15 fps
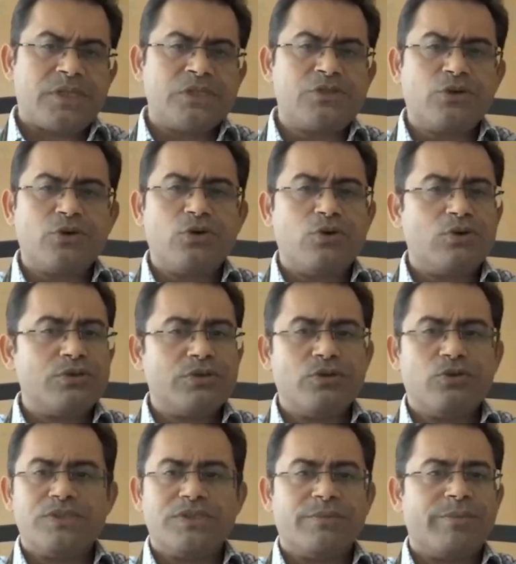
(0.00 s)
so
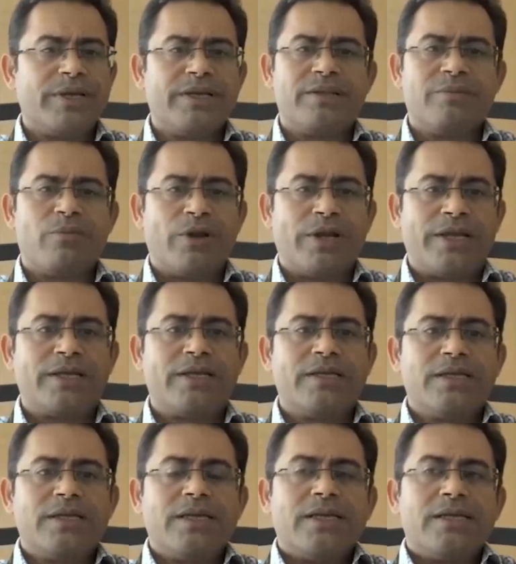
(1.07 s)
go gymming in the morning.
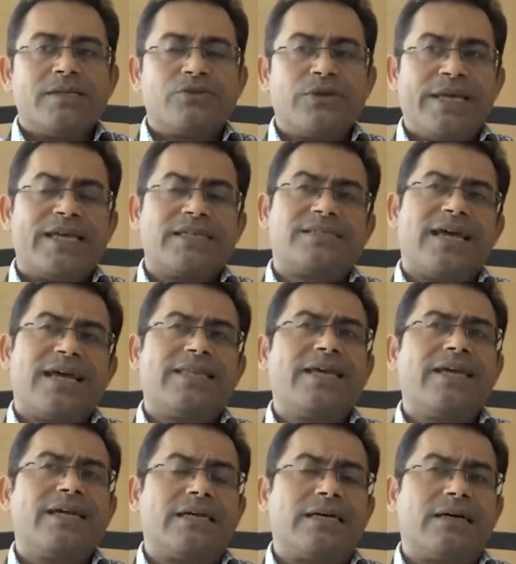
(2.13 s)
So yes, I
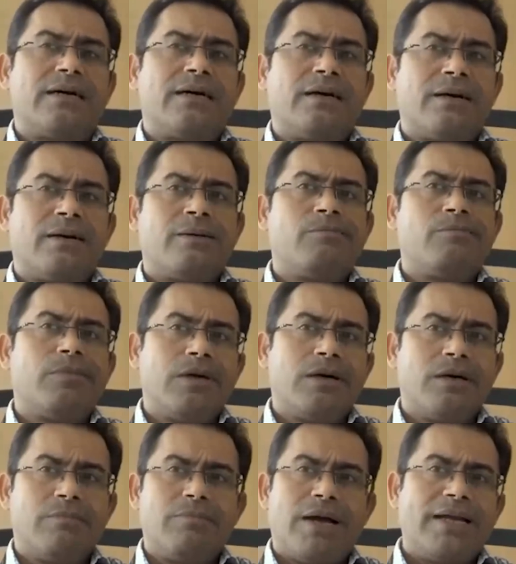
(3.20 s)
think
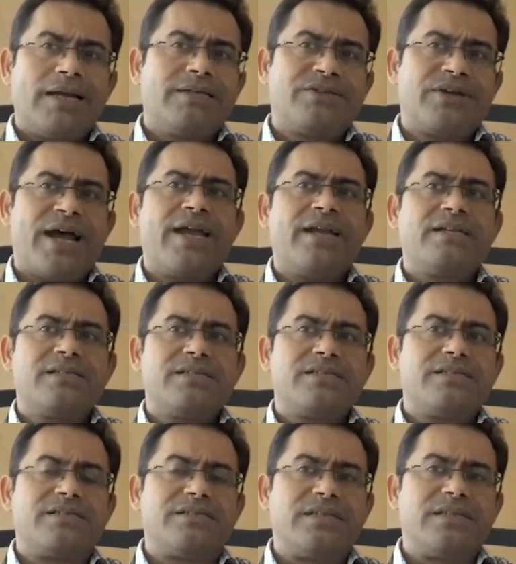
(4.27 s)
I try and
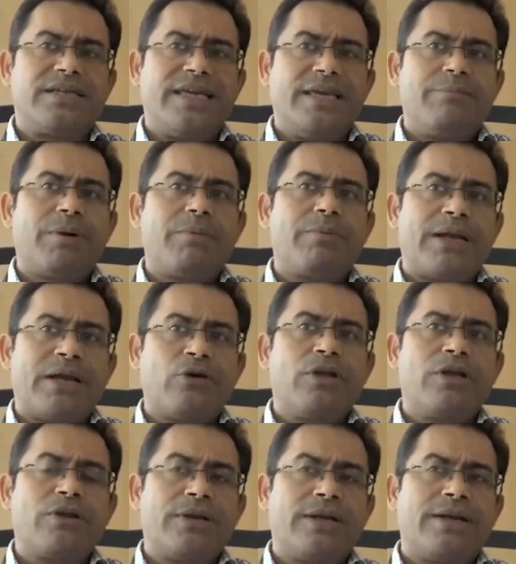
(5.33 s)
keep up a
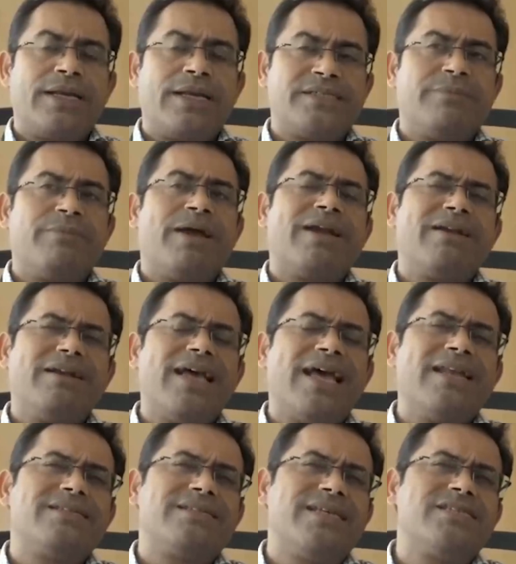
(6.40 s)
regular regimen.
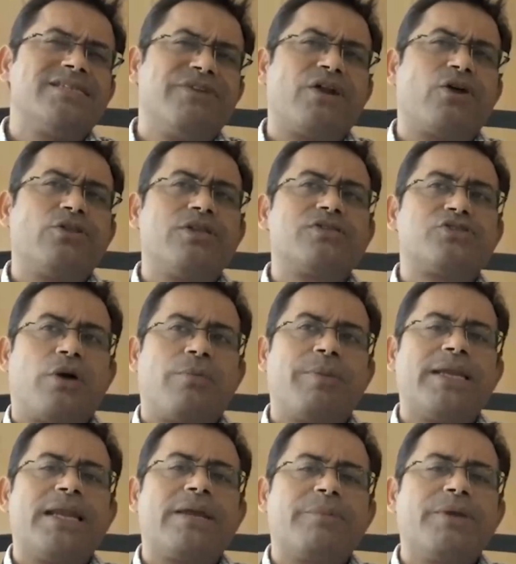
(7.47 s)
And since we are on this
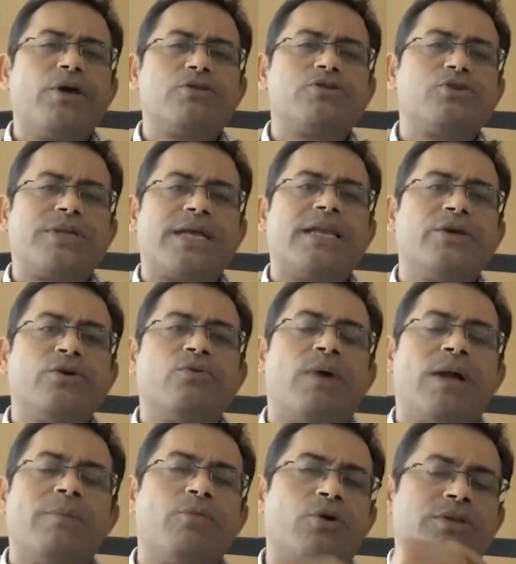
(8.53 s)
topic, let me also tell you
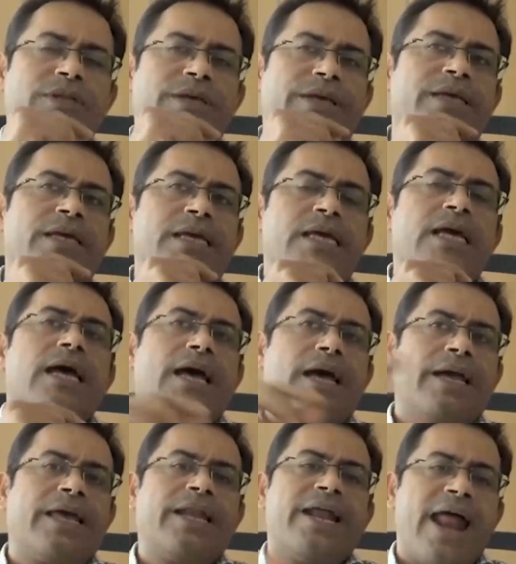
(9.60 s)
one more thing.
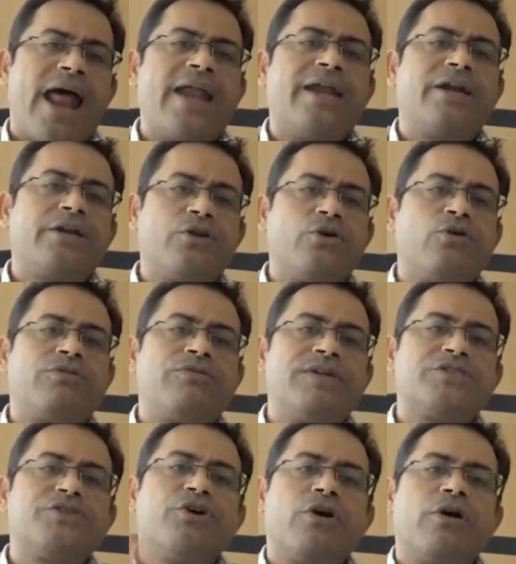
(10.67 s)
Again, an anecdote
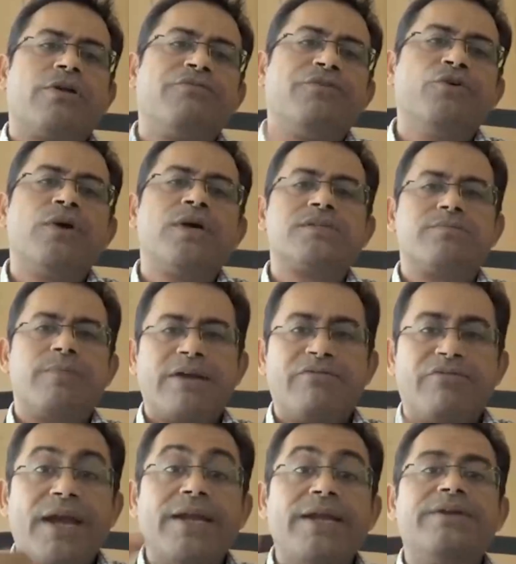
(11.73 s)
which your viewers
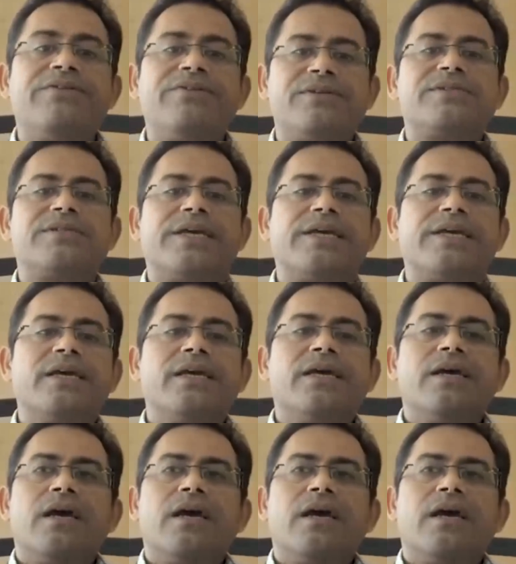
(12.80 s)
might find interesting.